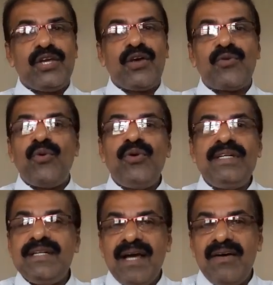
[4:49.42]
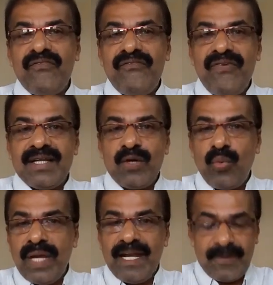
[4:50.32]
Your old father
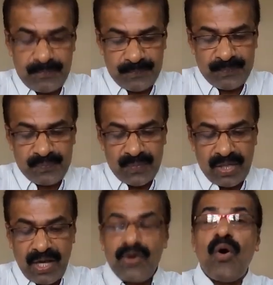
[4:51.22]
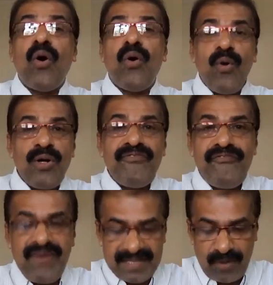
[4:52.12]
William, your
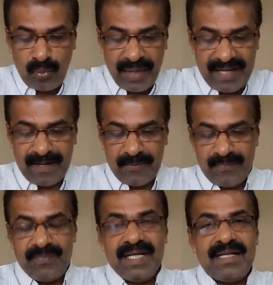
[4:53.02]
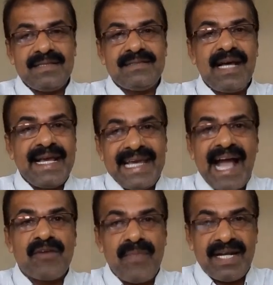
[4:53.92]
old father William, the
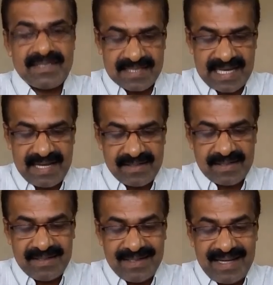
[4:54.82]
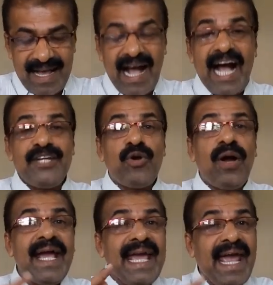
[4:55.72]
young man said, and
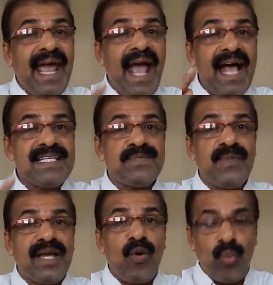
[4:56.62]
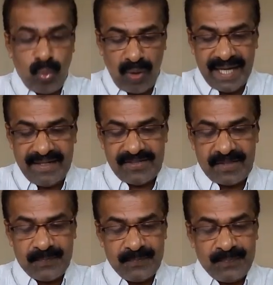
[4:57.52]
your hair has become white,
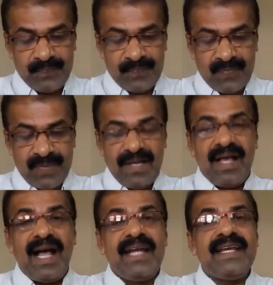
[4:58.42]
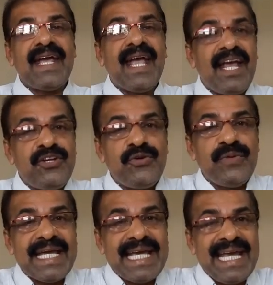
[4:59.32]
and yet
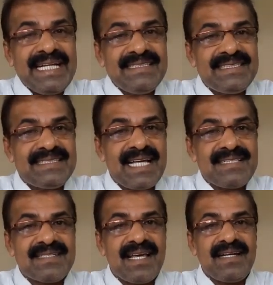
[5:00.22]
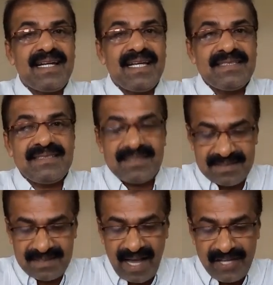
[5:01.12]
you incessantly
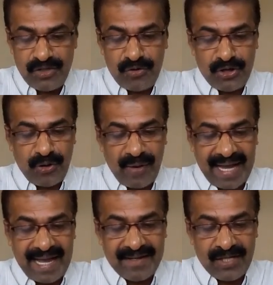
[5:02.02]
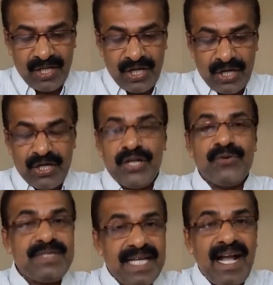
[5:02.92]
stand on your head do
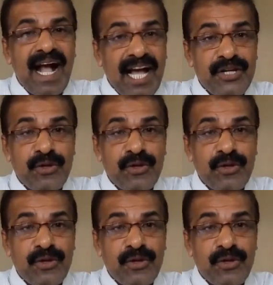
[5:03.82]
you think